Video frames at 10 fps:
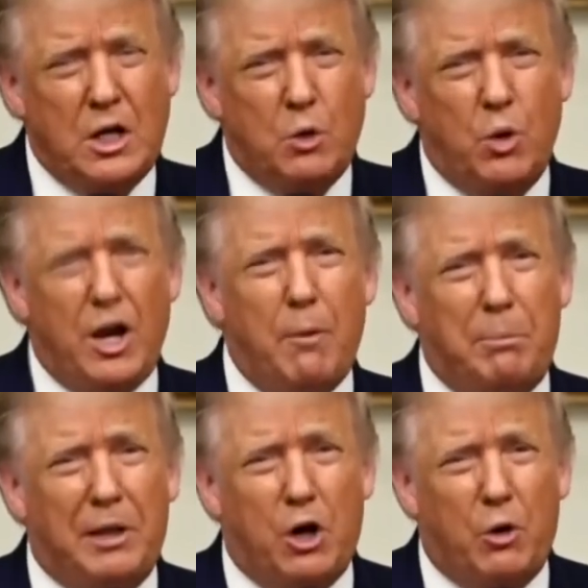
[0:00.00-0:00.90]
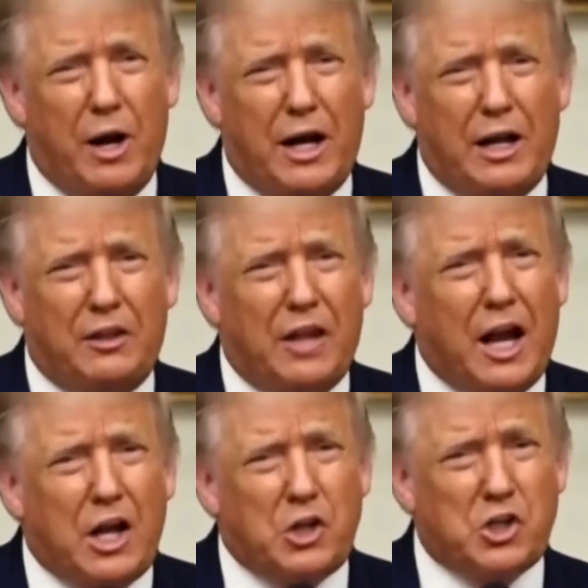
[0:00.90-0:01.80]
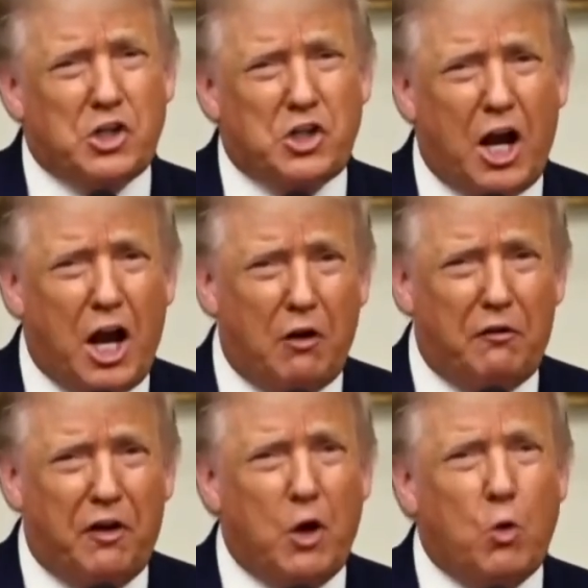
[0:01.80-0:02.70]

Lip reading: We obliterated the ISIS caliphate